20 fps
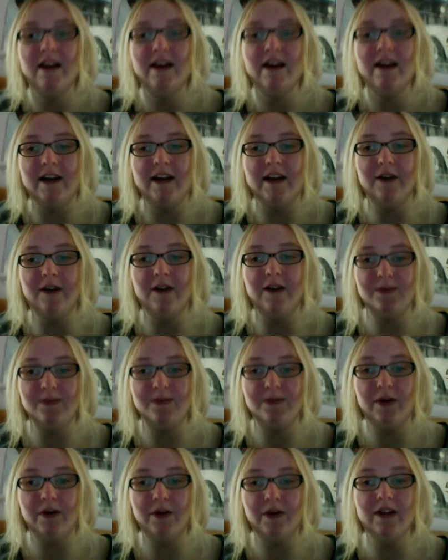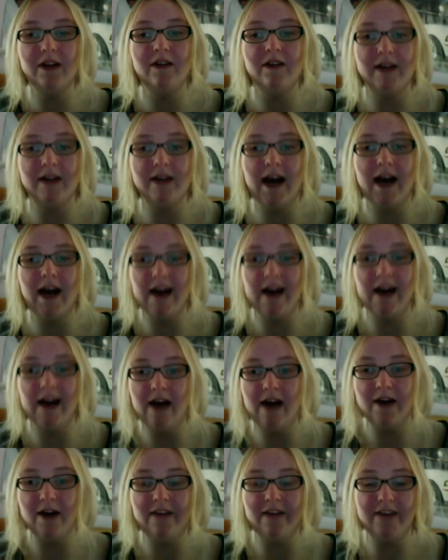the spoiler got
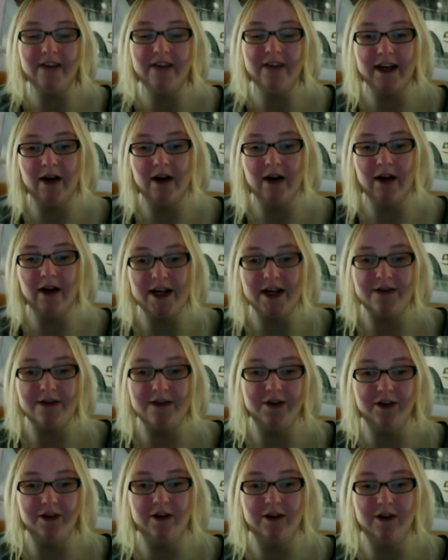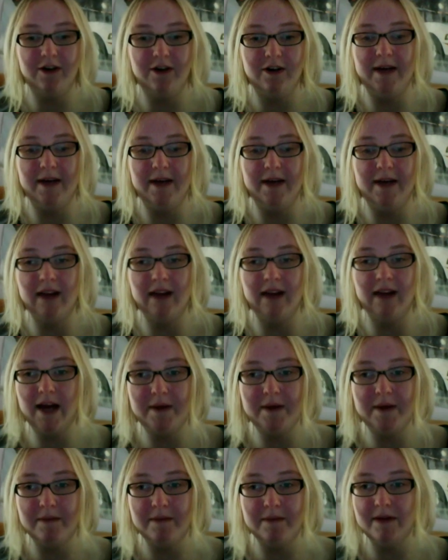out on video on YouTube, and a lot
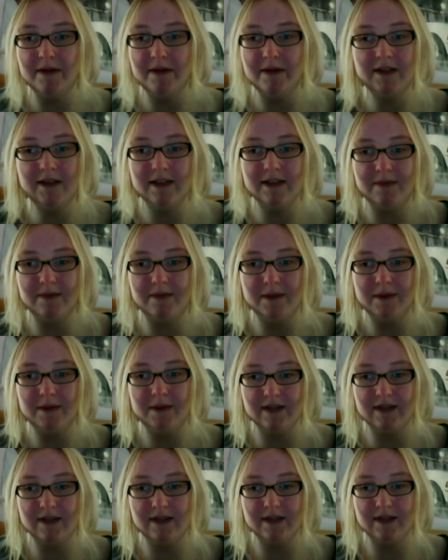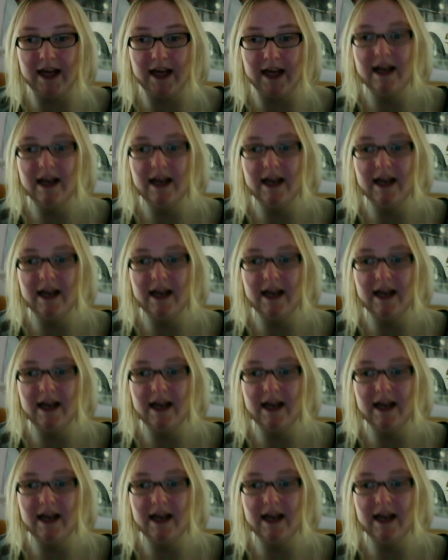of people, millions of people seen it.